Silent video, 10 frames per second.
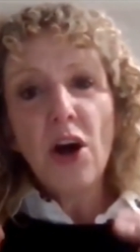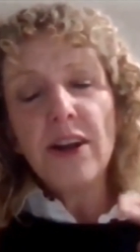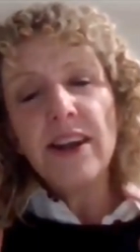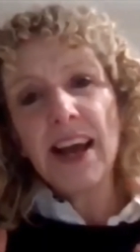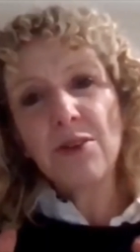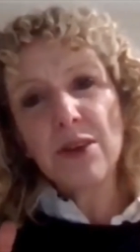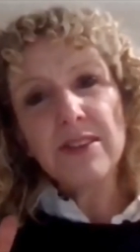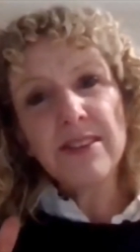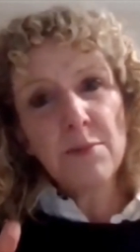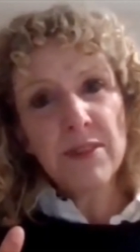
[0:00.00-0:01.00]
Now,
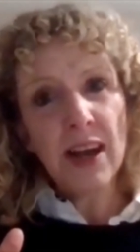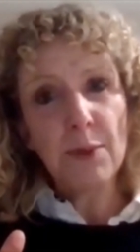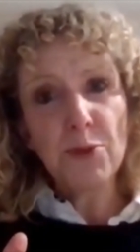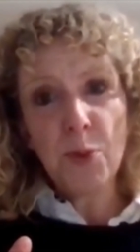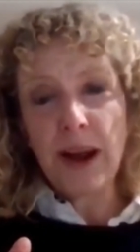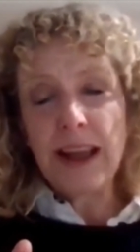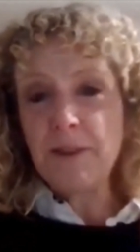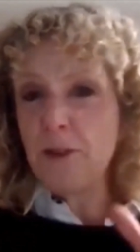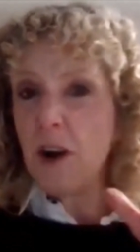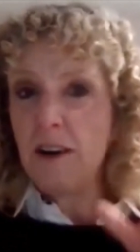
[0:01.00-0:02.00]
sometimes praying
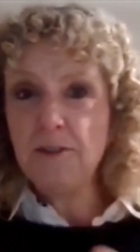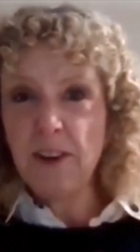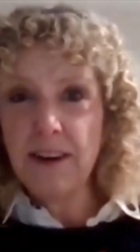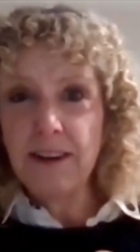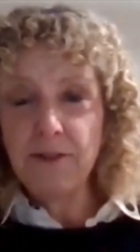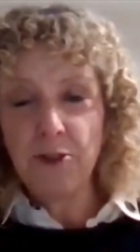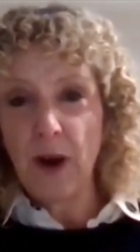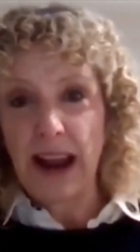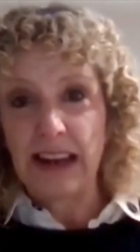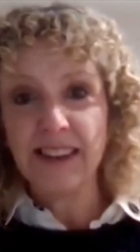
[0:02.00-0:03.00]
for our five
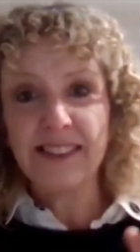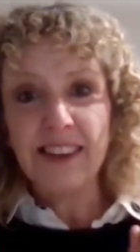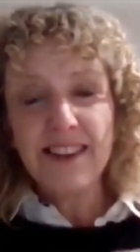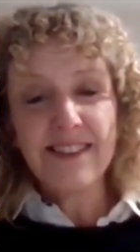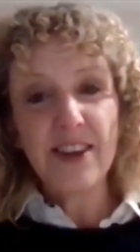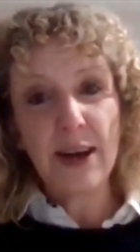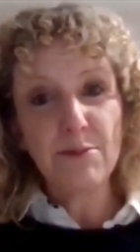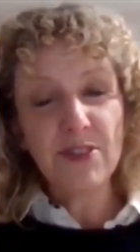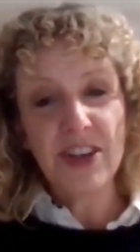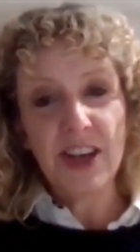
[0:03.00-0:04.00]
friends to come
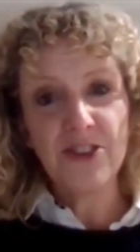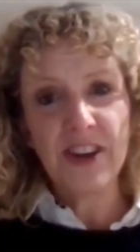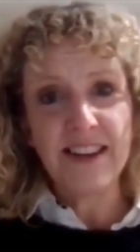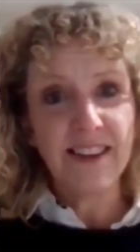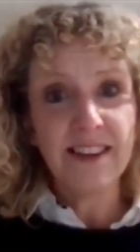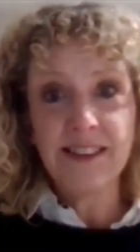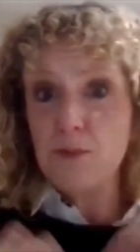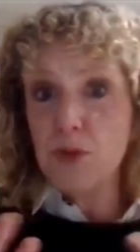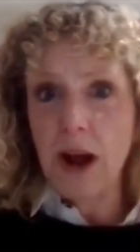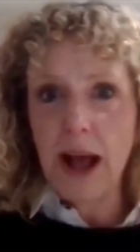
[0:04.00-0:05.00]
to know Jesus
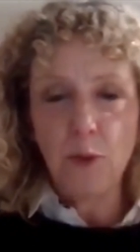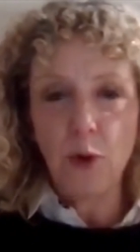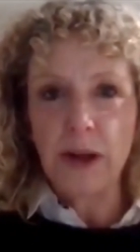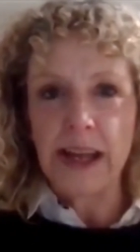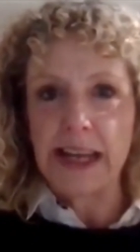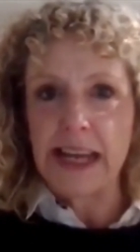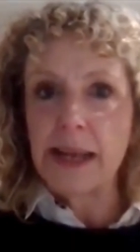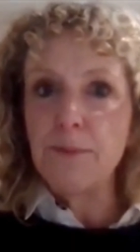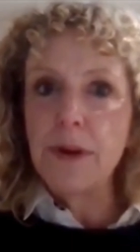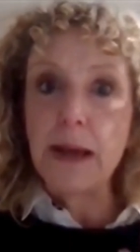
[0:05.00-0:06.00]
and prayer walking, it
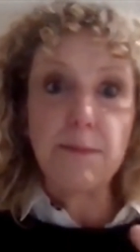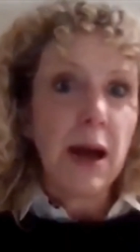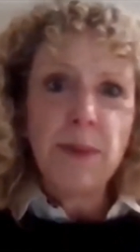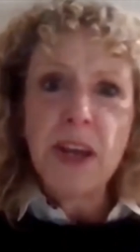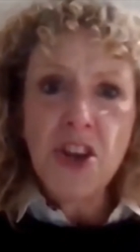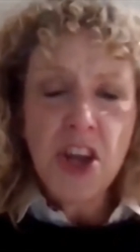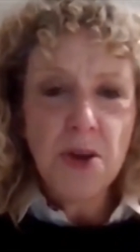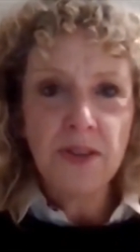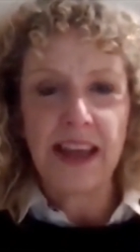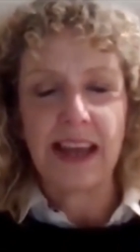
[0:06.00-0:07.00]
can be, it might be a
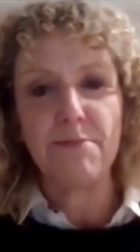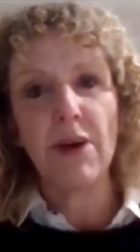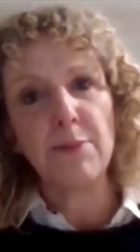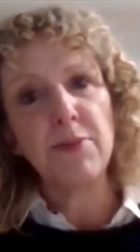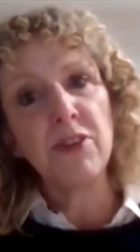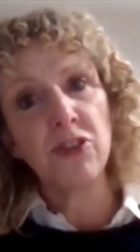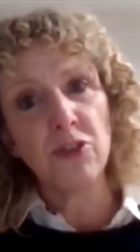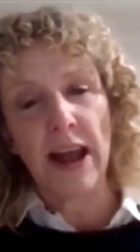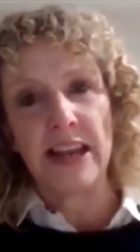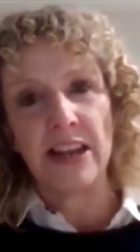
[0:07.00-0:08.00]
new thing, it might be
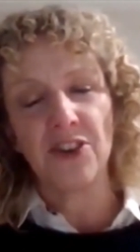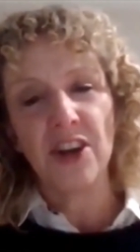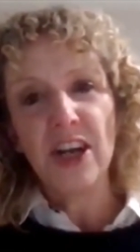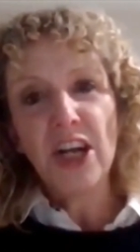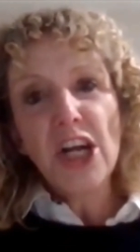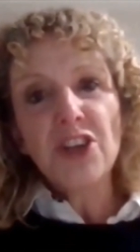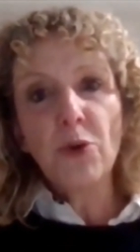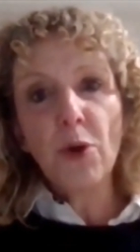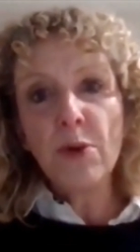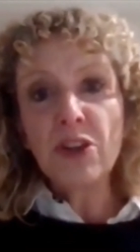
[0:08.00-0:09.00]
strange. So
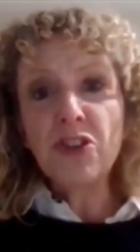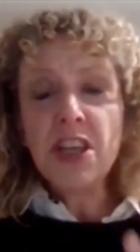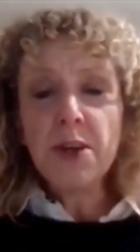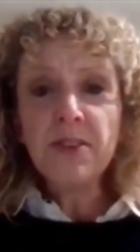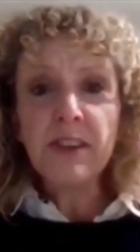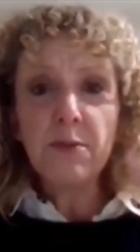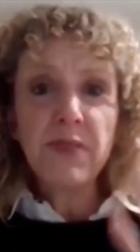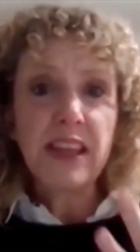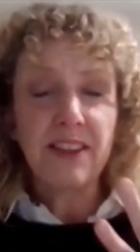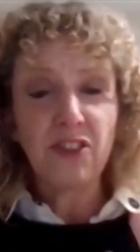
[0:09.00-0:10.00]
we want to use
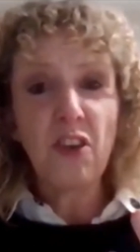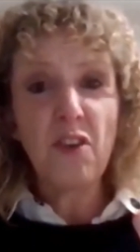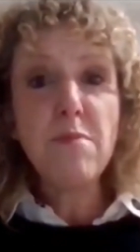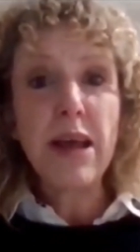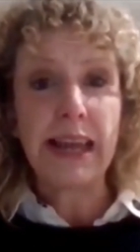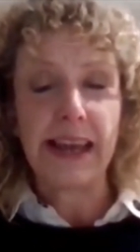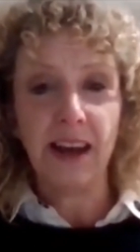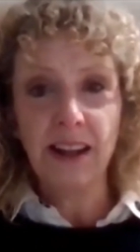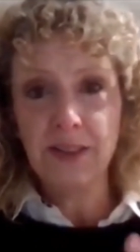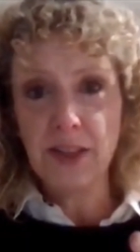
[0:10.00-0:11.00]
something that's
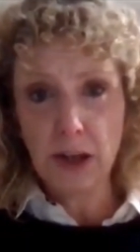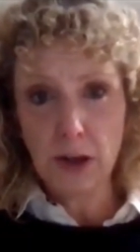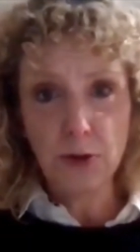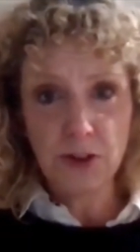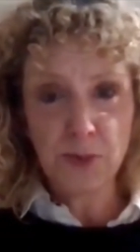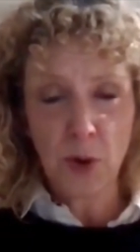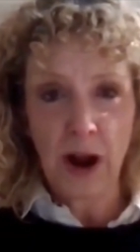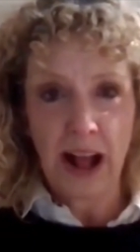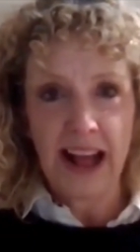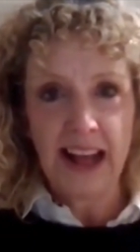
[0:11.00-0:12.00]
familiar, the Lord's
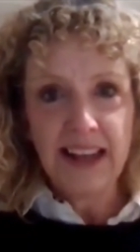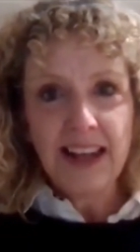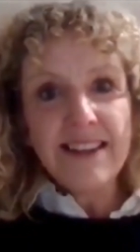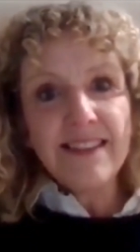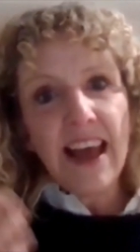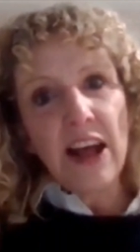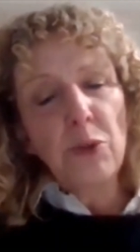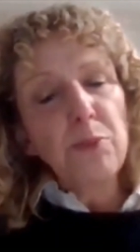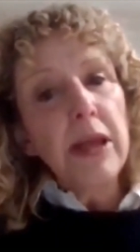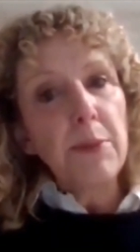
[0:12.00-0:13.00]
Prayer, to
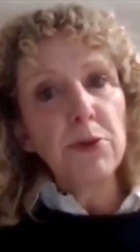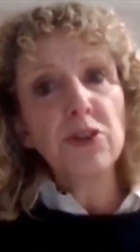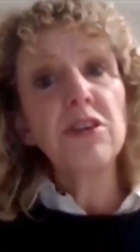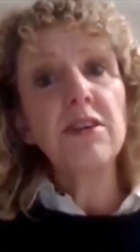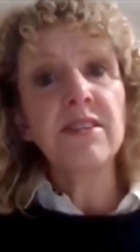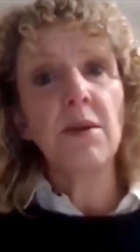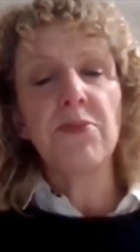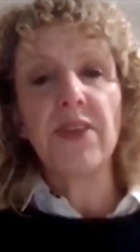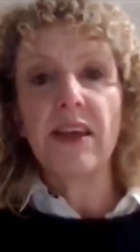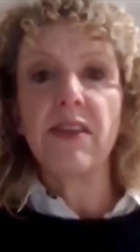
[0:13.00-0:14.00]
help people do
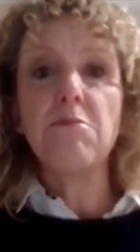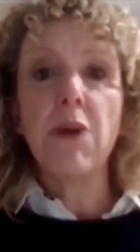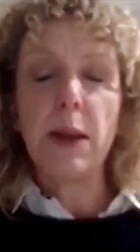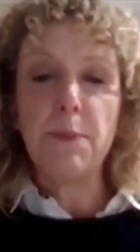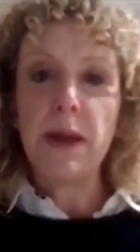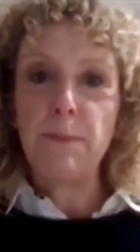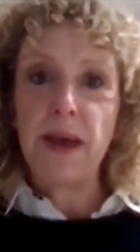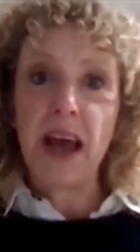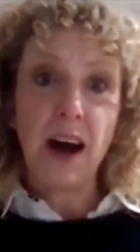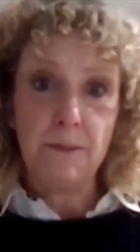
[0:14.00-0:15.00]
something that might be a
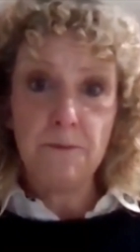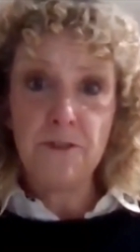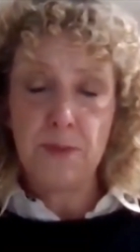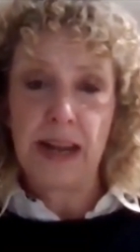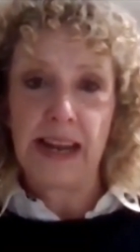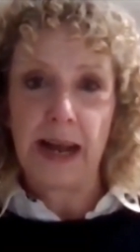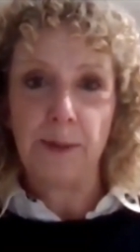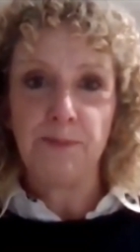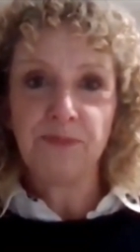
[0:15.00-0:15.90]
bit unfamiliar.